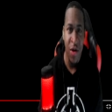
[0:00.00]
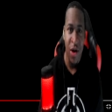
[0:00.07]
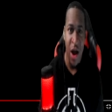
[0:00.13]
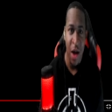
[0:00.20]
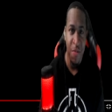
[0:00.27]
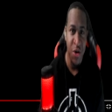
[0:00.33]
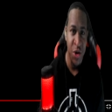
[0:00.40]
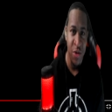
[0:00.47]

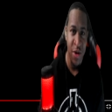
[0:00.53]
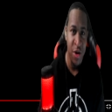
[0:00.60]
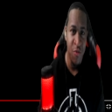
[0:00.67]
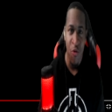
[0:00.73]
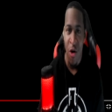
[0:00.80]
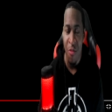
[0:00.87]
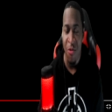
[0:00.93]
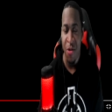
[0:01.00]
opportunity to
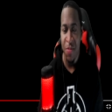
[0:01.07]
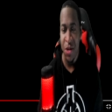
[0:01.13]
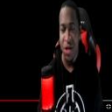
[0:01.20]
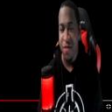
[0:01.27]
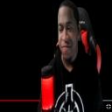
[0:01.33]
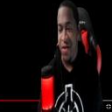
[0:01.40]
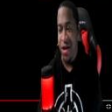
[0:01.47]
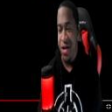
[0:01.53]
warm up and
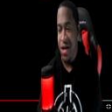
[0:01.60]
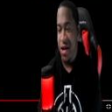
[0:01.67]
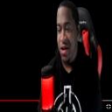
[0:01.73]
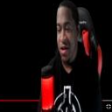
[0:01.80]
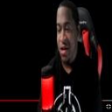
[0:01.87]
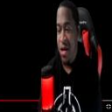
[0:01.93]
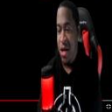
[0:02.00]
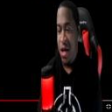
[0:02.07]
stuff like that.
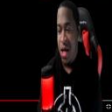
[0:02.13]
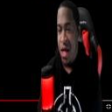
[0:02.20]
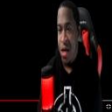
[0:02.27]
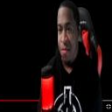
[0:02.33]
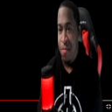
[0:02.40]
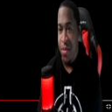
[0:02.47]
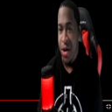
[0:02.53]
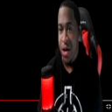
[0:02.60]

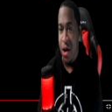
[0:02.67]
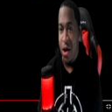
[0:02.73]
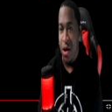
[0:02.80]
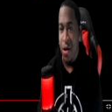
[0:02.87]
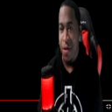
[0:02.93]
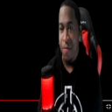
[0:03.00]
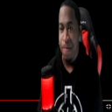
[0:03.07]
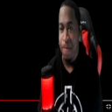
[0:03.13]
But
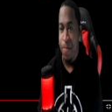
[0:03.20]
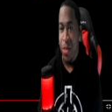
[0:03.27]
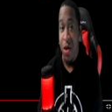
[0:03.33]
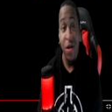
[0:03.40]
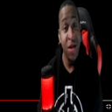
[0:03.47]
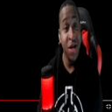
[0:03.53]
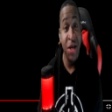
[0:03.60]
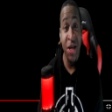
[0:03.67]
um,
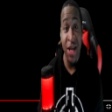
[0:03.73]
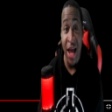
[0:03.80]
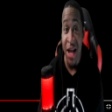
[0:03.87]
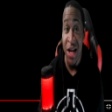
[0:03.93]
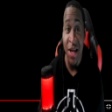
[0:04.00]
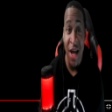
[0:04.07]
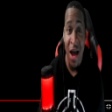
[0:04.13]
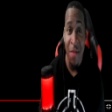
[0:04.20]
the
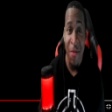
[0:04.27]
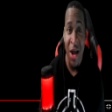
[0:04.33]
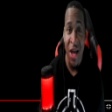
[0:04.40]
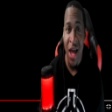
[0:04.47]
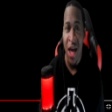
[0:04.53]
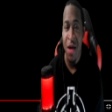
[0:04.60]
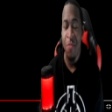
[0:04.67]
second time I came,